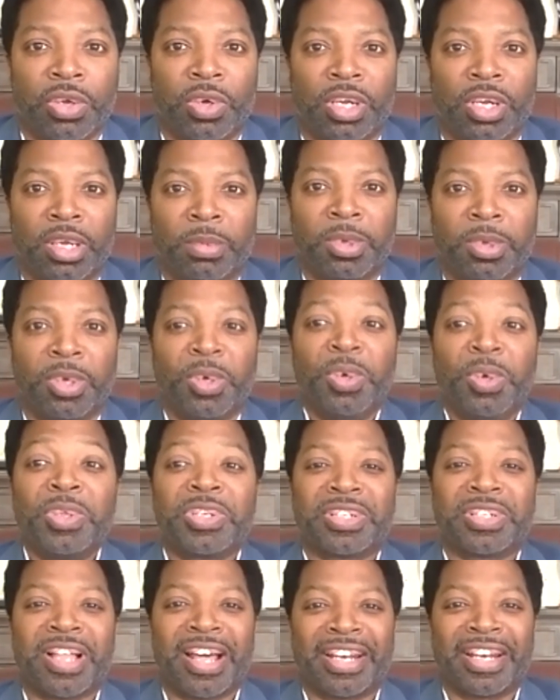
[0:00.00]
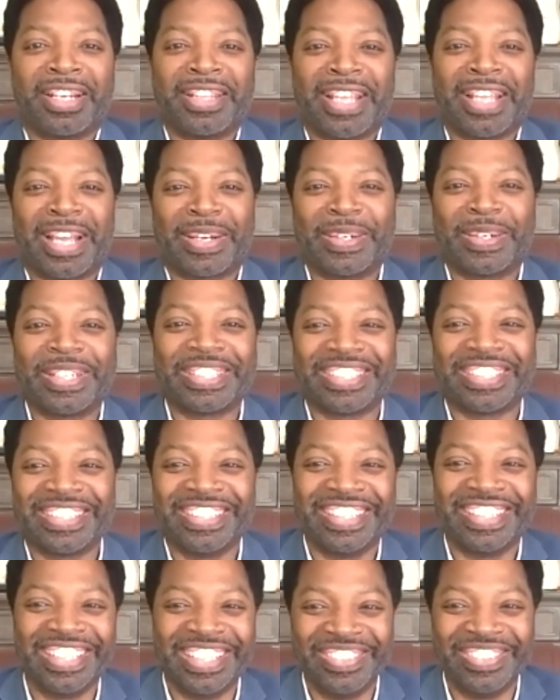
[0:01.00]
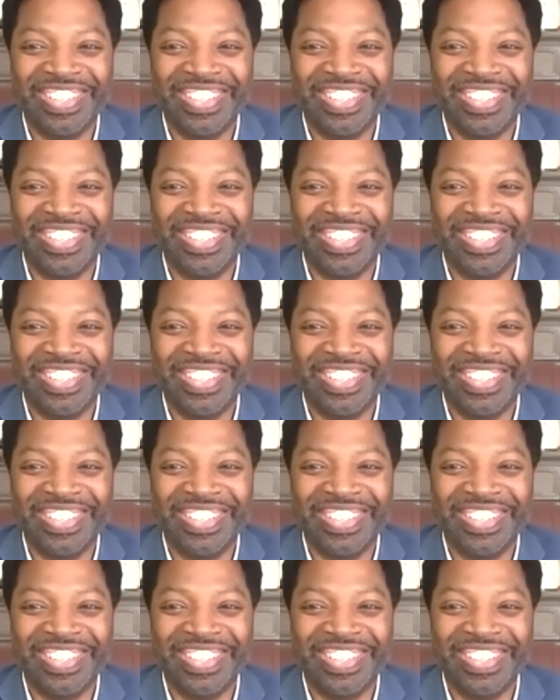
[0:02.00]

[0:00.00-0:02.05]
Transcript: um ooh, a lot in that question. Um,